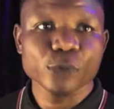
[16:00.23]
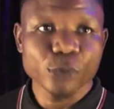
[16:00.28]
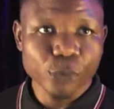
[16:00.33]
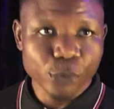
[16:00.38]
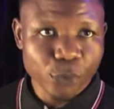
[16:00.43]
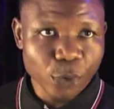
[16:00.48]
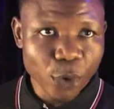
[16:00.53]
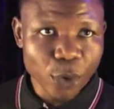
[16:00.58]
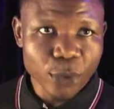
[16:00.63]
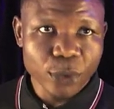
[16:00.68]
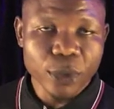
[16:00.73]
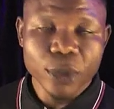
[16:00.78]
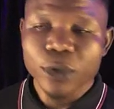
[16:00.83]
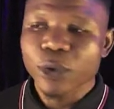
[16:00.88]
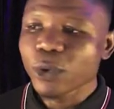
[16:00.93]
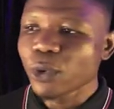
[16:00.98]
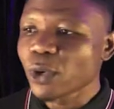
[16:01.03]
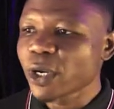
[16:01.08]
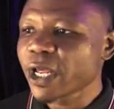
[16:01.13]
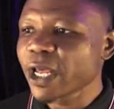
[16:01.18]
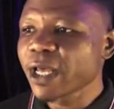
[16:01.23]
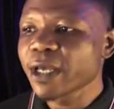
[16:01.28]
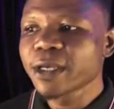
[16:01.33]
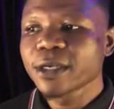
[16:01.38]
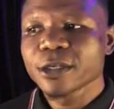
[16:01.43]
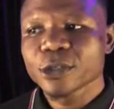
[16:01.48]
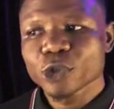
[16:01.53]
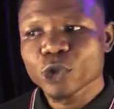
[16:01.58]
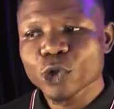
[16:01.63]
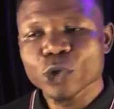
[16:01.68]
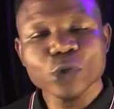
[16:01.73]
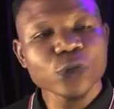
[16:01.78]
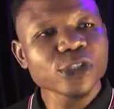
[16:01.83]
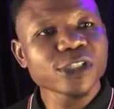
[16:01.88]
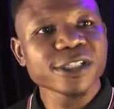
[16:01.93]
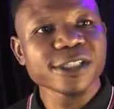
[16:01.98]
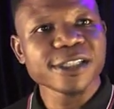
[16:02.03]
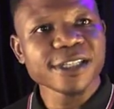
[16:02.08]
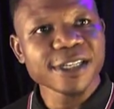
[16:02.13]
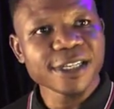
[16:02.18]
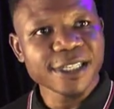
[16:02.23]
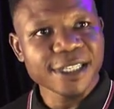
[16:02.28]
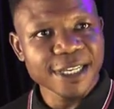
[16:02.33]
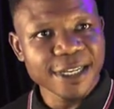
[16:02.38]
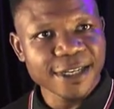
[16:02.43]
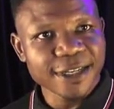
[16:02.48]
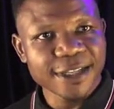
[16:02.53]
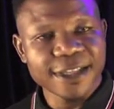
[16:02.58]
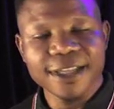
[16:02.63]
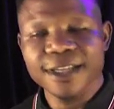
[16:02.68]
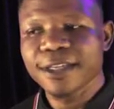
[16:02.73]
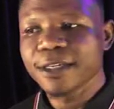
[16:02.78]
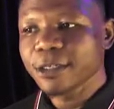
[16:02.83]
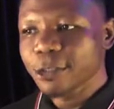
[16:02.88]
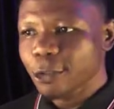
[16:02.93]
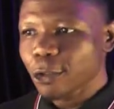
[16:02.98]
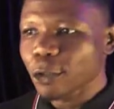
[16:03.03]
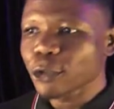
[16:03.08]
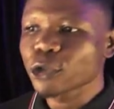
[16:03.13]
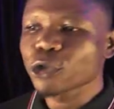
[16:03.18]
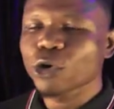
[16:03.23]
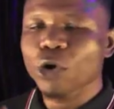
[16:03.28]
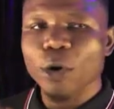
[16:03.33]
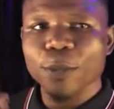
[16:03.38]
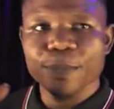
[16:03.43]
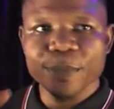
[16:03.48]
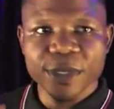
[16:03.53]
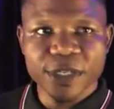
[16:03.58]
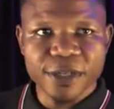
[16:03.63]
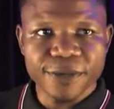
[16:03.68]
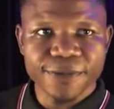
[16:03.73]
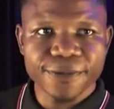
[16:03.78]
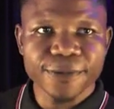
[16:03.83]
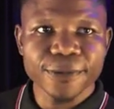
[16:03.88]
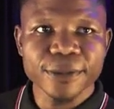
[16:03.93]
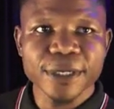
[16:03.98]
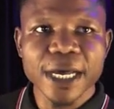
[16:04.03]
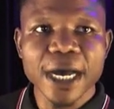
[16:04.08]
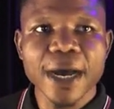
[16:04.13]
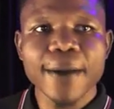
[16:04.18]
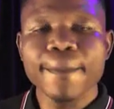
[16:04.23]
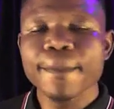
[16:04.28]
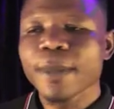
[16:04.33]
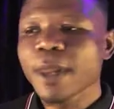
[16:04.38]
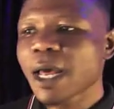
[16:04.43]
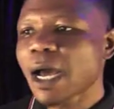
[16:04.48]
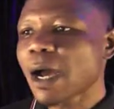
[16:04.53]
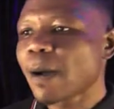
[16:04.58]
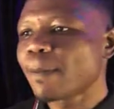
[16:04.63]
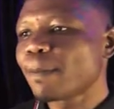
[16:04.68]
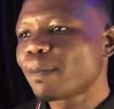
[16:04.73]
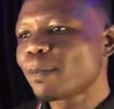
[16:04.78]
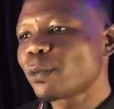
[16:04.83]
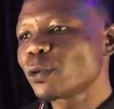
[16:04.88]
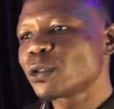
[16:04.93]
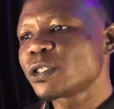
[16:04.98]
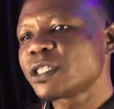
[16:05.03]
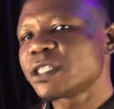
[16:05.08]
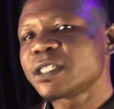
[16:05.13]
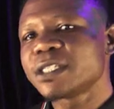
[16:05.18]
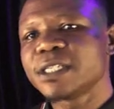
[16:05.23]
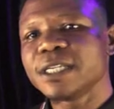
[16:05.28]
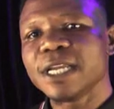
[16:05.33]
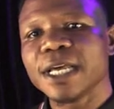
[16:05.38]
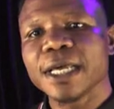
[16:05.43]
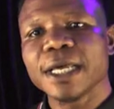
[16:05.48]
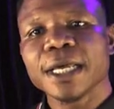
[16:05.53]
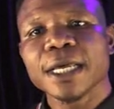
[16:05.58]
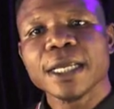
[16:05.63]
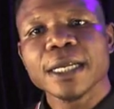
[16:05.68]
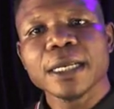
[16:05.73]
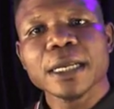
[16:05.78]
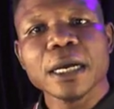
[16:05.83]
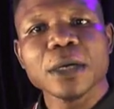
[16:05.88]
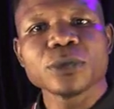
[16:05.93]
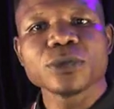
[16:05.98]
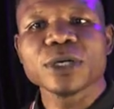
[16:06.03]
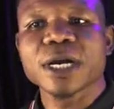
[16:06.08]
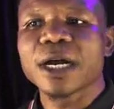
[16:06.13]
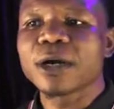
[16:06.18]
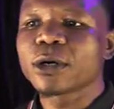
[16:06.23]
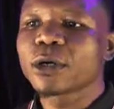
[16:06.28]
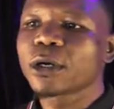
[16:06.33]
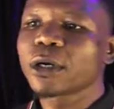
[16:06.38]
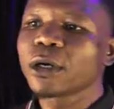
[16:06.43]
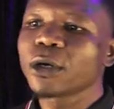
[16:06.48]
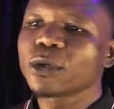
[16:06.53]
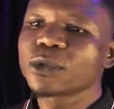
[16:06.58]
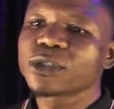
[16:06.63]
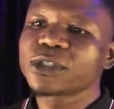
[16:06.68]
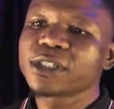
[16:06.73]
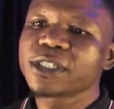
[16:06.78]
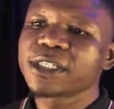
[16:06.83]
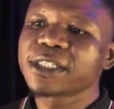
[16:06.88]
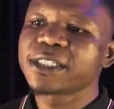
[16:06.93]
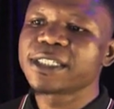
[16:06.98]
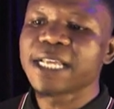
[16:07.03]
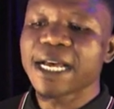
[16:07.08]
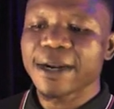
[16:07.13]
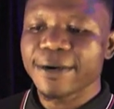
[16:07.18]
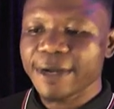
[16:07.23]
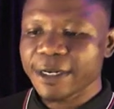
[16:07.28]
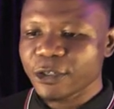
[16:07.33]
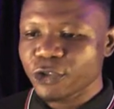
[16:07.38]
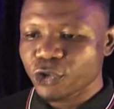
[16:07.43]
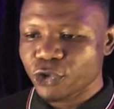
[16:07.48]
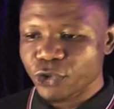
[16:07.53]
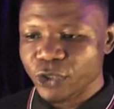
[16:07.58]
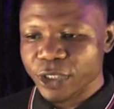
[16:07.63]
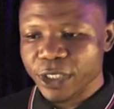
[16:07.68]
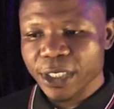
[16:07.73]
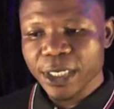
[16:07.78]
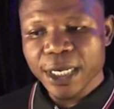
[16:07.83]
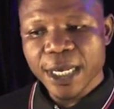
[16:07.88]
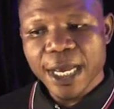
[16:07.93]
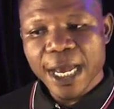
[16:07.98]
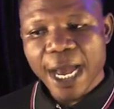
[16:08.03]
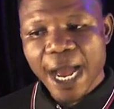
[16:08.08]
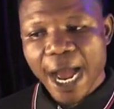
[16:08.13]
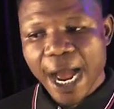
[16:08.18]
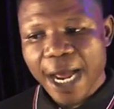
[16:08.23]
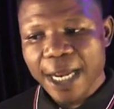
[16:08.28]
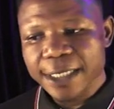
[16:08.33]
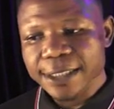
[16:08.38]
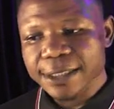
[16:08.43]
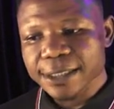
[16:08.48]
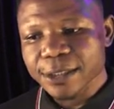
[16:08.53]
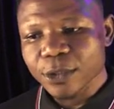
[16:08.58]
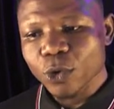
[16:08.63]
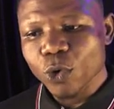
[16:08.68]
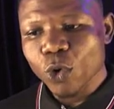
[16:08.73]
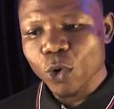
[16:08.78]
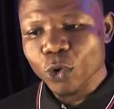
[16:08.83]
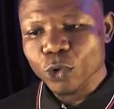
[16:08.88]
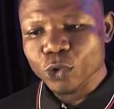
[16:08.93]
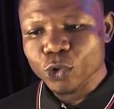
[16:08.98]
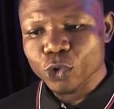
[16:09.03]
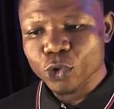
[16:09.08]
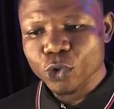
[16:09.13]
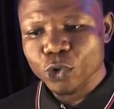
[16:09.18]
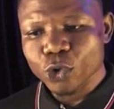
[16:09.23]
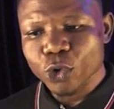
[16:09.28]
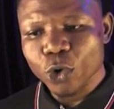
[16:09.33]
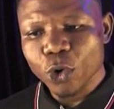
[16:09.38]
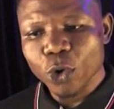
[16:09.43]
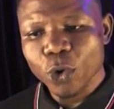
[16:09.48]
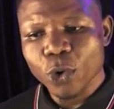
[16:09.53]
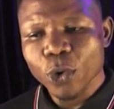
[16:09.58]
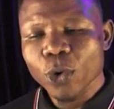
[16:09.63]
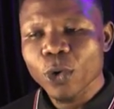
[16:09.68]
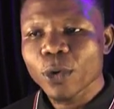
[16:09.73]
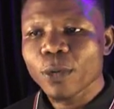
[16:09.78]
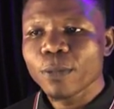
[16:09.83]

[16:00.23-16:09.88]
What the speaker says: to run. Okay, so don't delete anything, just copy the folder and put it there. Now you can close this directory and go to your